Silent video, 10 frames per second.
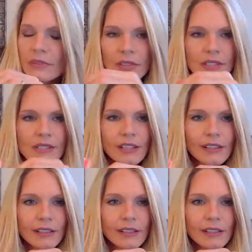Let's
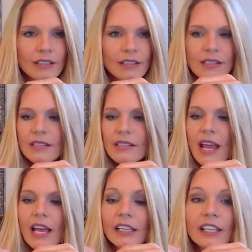see, can you see this?
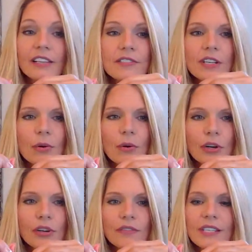Lift a
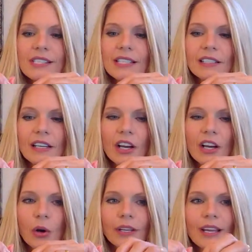corner of the
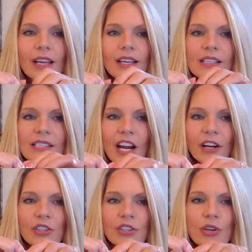silicone,
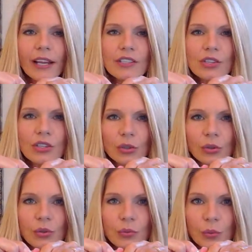start trying
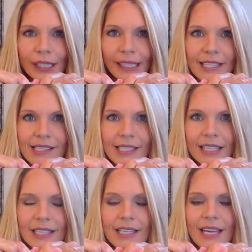to release
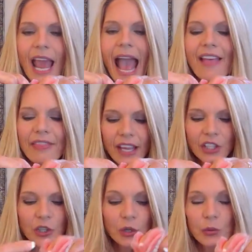it, and
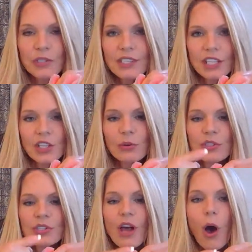then use the
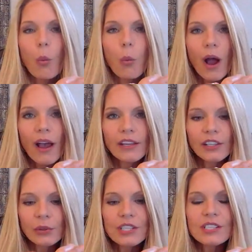
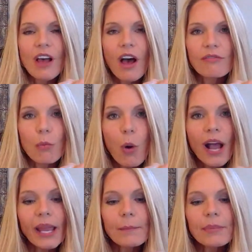Unisolve
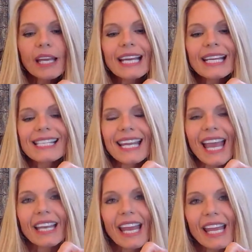wipe to
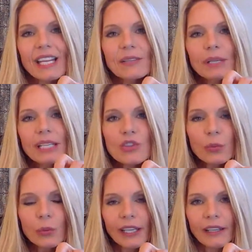get in
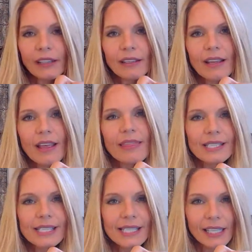between the
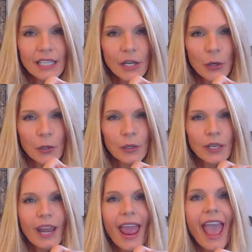
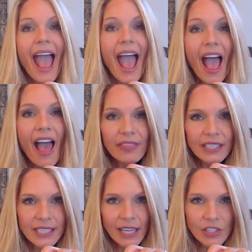silicone and
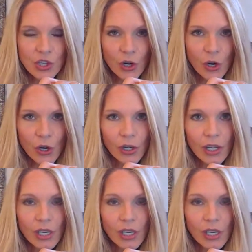the denture